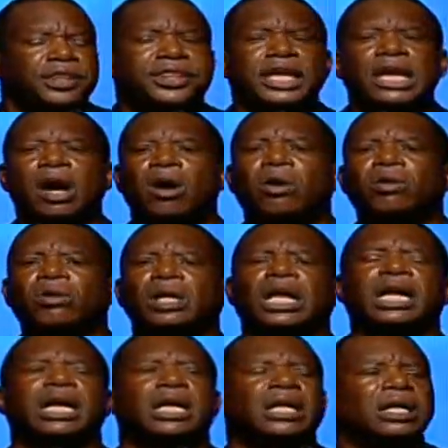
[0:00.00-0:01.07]
The
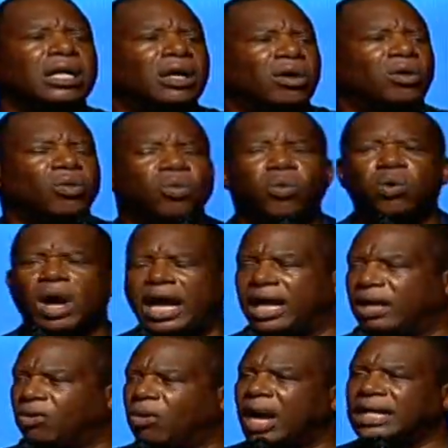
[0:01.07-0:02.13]
only
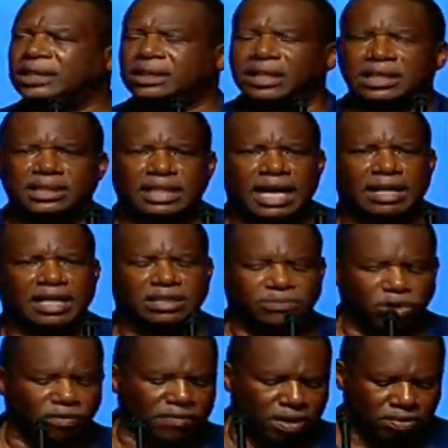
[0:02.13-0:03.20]
way, watch this now, let's
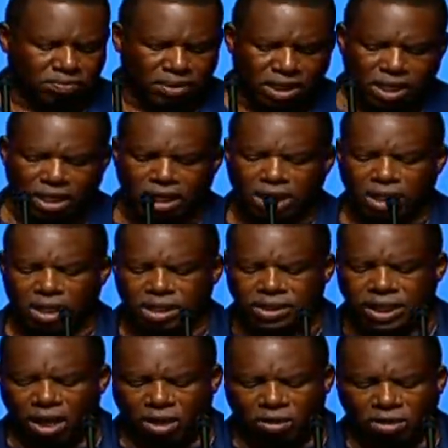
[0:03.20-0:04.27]
move on.
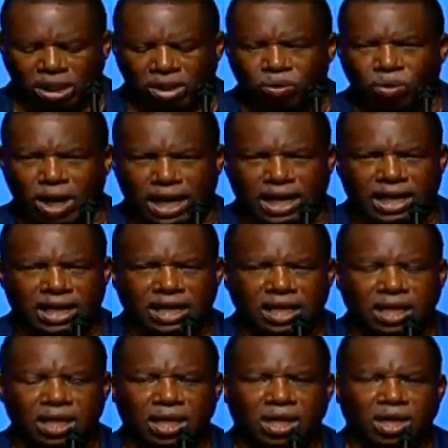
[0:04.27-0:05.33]
The only way
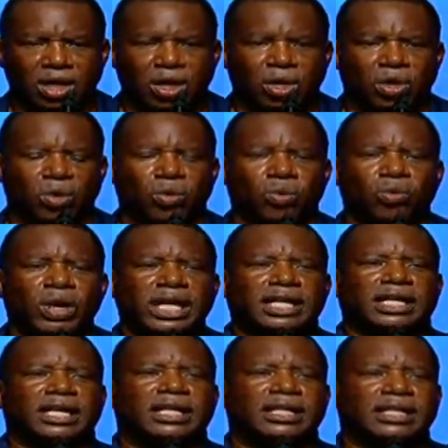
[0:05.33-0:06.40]
we
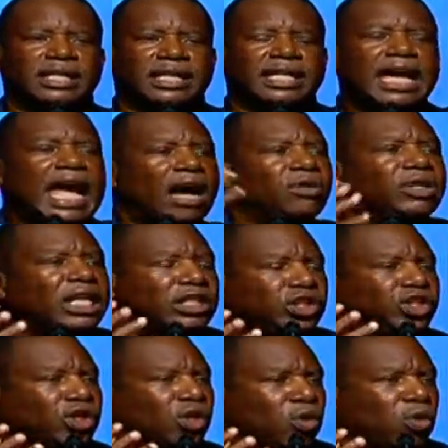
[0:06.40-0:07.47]
can count
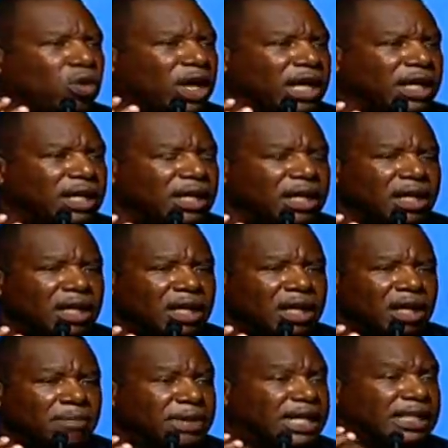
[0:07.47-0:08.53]
it joy,
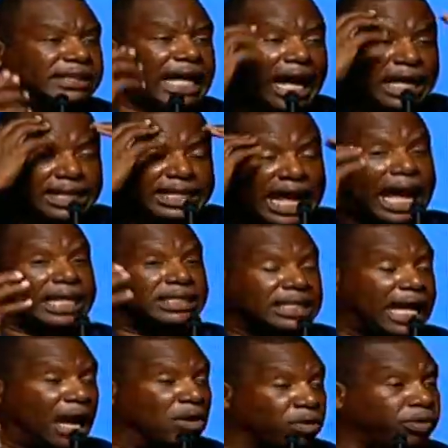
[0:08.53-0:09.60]
because that, that
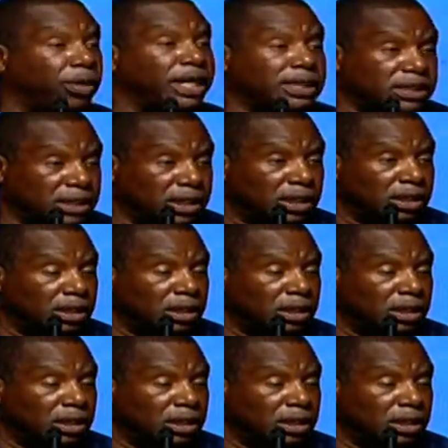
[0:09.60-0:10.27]
sounds crazy.